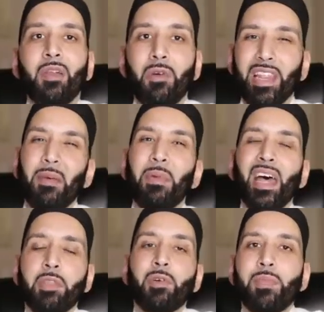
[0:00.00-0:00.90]
And while that
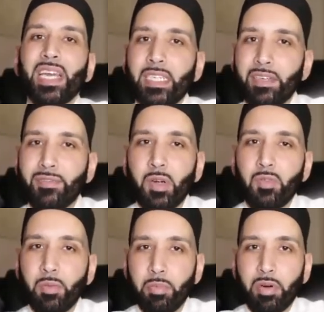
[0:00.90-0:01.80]
pathway might differ
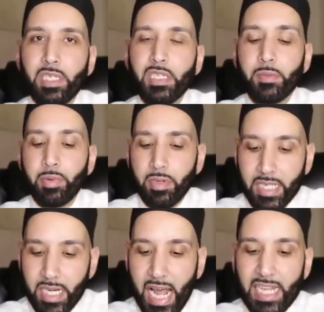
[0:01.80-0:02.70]
from person to
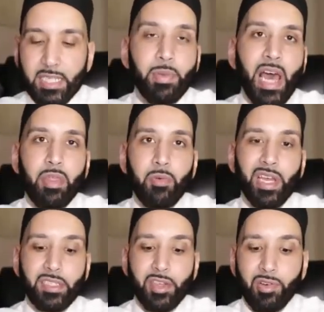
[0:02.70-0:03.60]
person, it has a
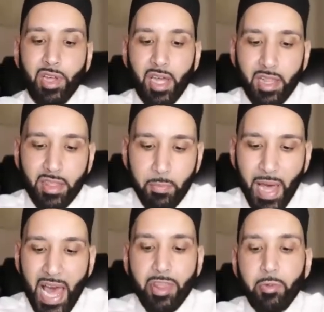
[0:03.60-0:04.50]
pathway. And so the
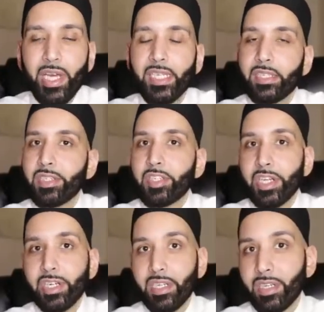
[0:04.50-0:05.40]
pathway to
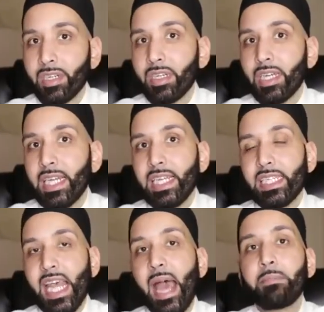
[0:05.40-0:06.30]
shirk
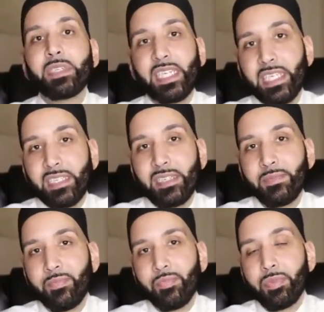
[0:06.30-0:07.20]
is emptiness.
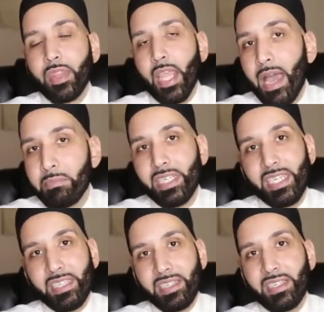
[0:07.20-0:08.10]

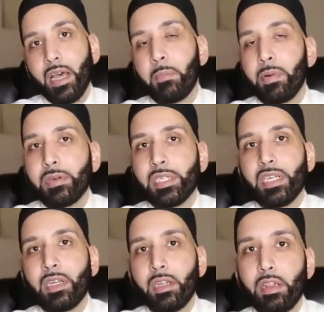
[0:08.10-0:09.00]
Emptiness, a
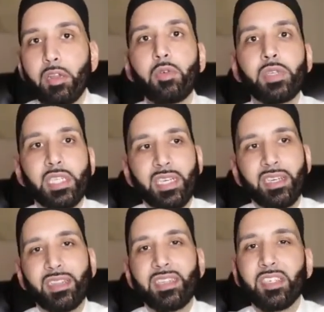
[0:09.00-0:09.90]
person
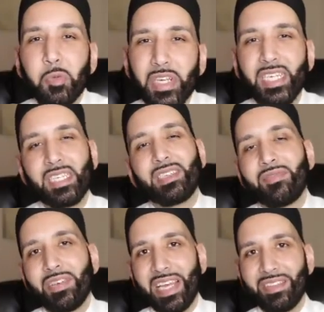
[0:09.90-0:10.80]
losing the sweetness
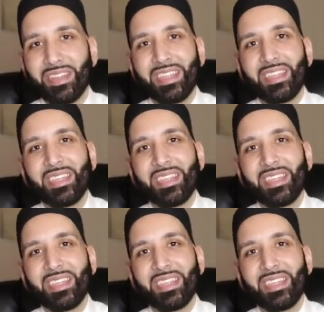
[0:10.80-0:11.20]
of faith,